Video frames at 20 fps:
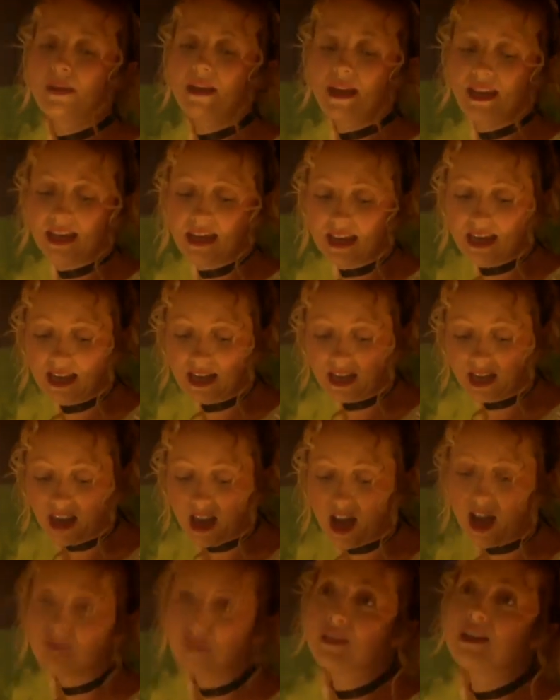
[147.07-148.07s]
me
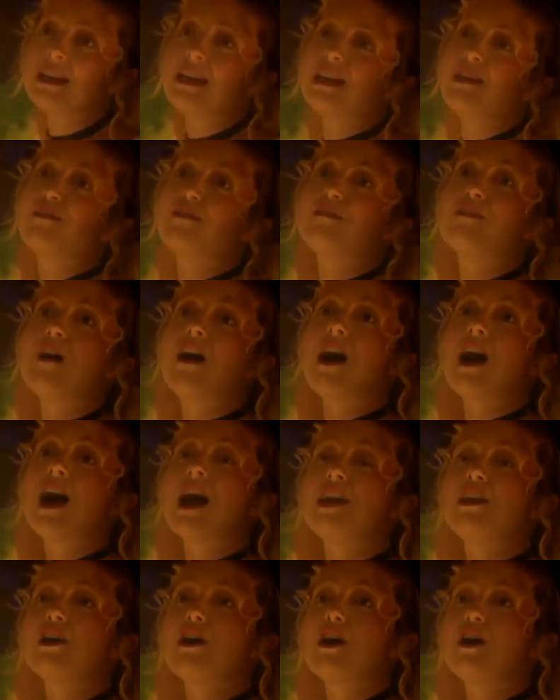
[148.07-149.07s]
lovely
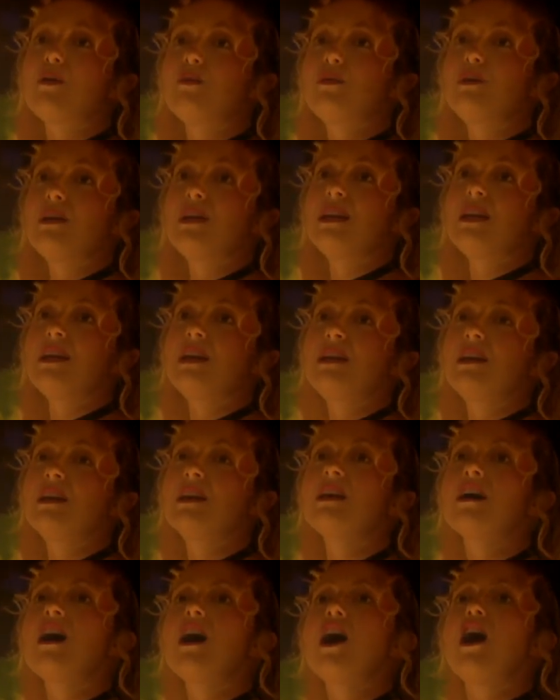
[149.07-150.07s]
finery,